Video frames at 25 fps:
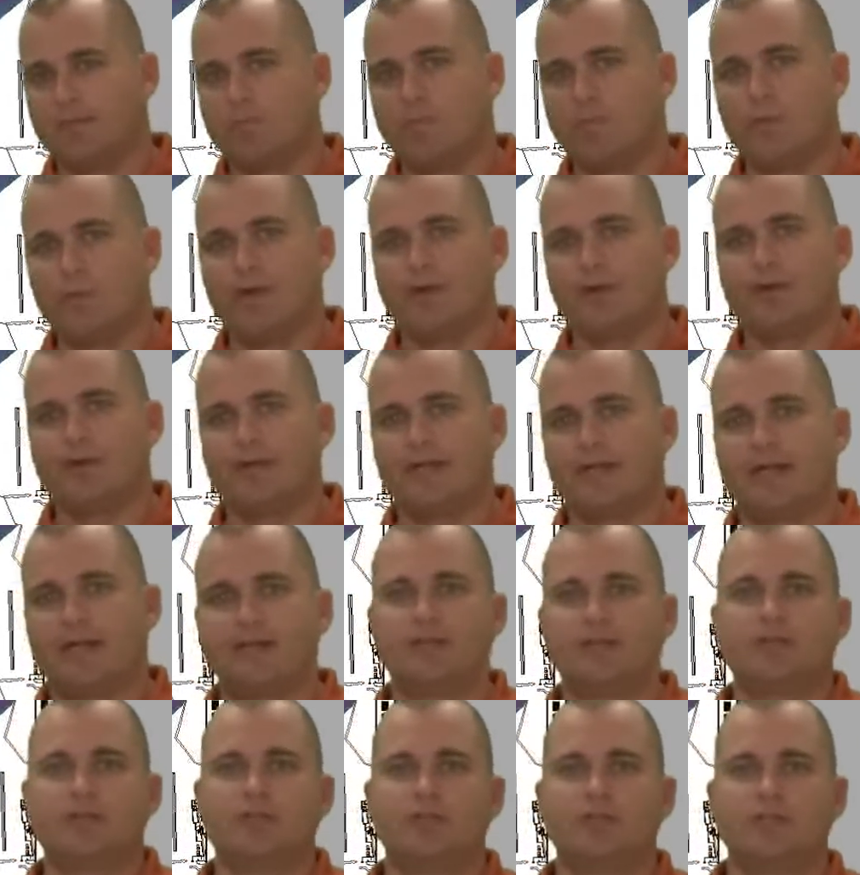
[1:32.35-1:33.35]
whether or not
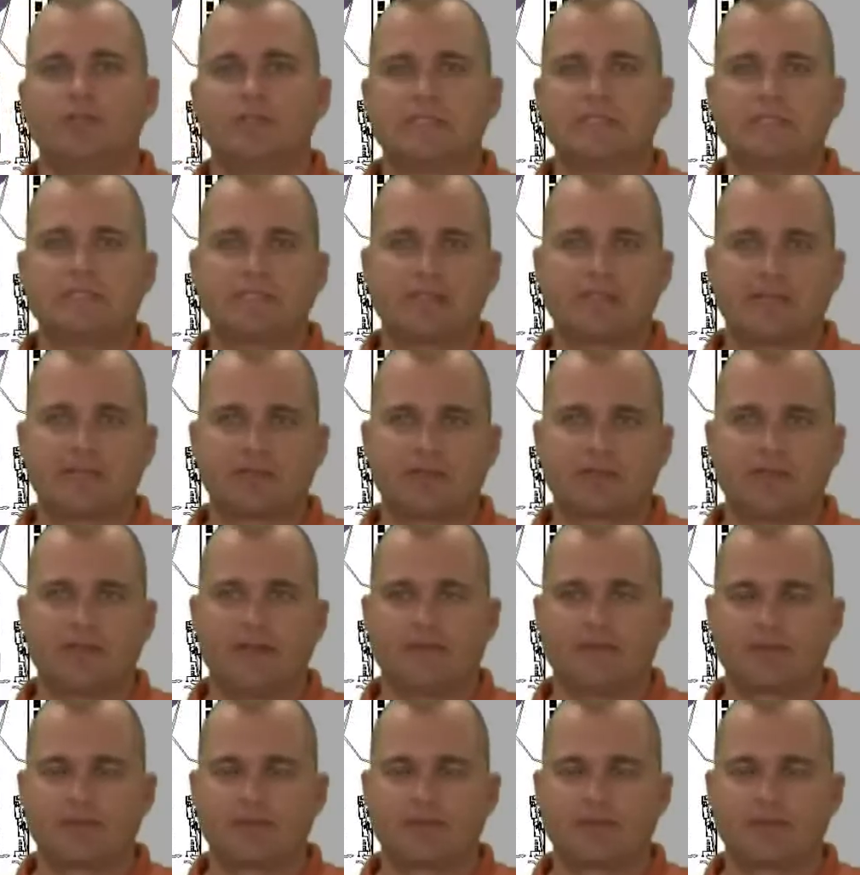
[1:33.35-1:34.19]
you're going to use it as an XREF.